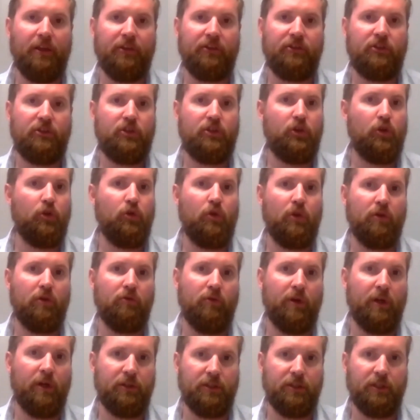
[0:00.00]
this to the
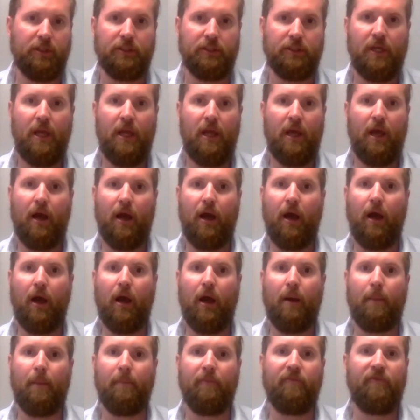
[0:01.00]
realtors.
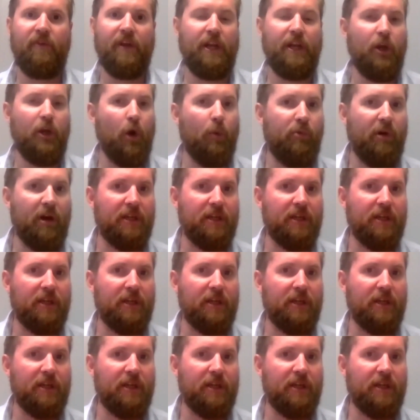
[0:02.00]
Video